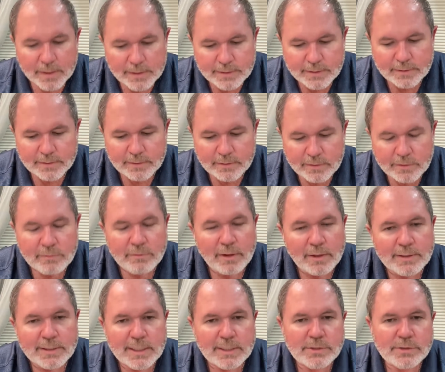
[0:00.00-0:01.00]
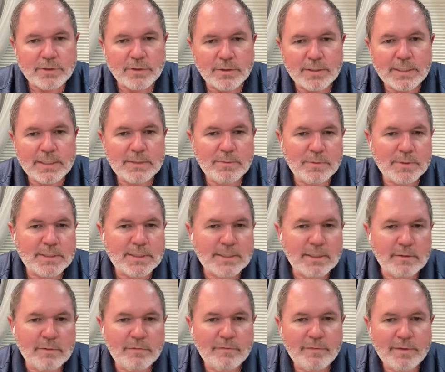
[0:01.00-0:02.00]
But throughout that journey, it was
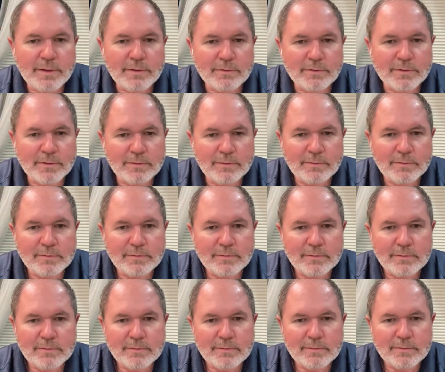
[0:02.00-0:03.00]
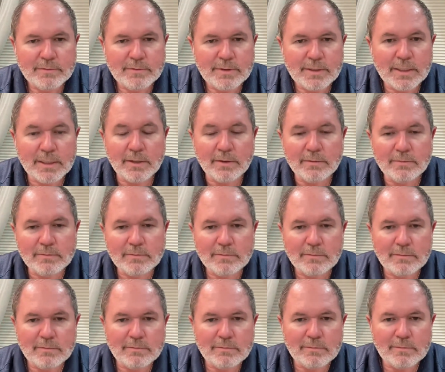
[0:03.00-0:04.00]
still fear. You know,
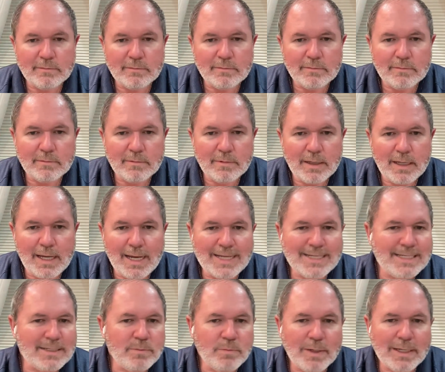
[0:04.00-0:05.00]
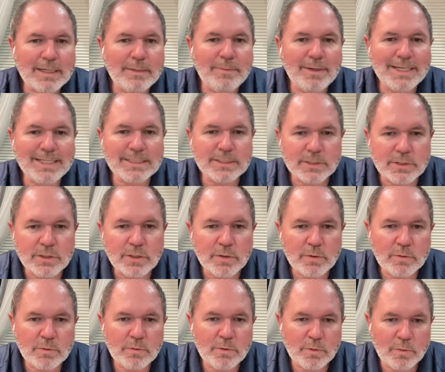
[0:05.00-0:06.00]
I didn't want anybody to
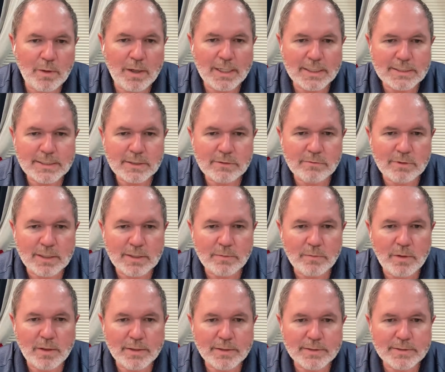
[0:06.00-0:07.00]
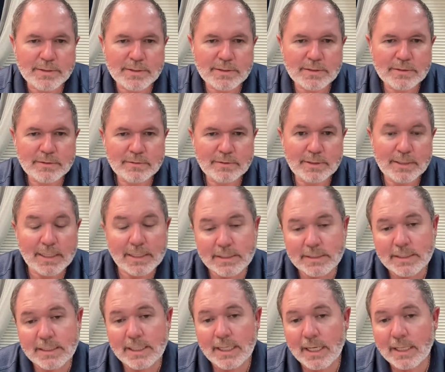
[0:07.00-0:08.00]
know who Isaac really was.
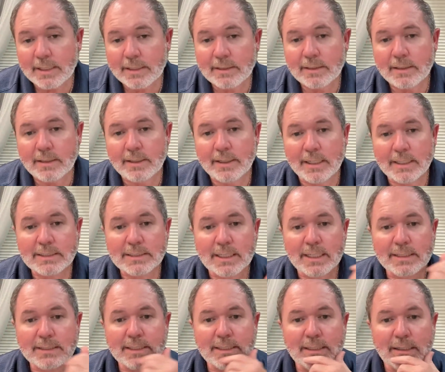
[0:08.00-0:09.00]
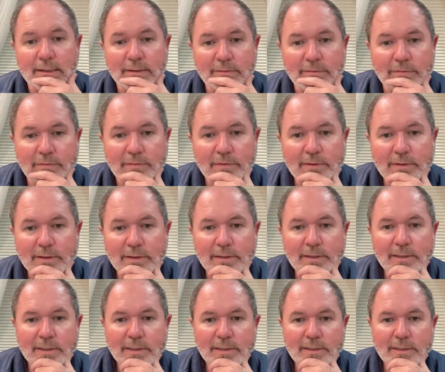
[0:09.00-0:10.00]
Yes, he had an Icelandic life.
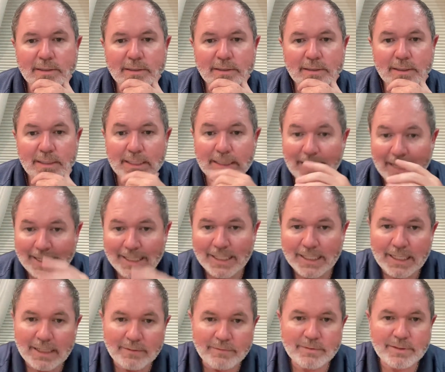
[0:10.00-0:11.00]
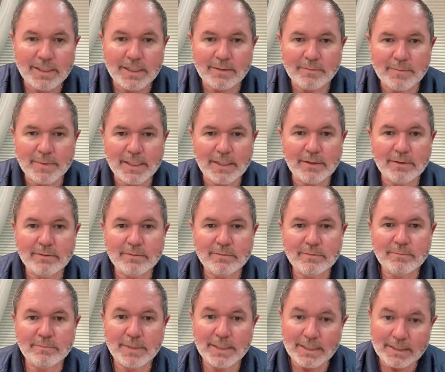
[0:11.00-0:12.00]
He had a lifetime there,
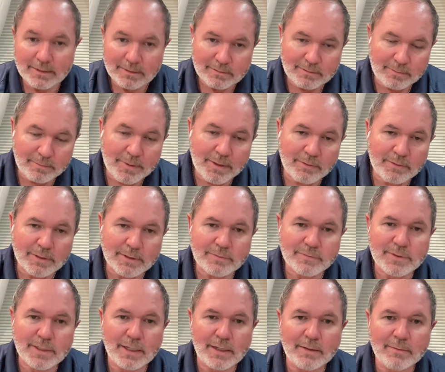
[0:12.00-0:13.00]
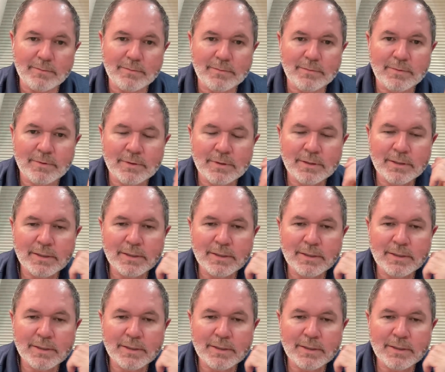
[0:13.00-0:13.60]
meaning a period of time.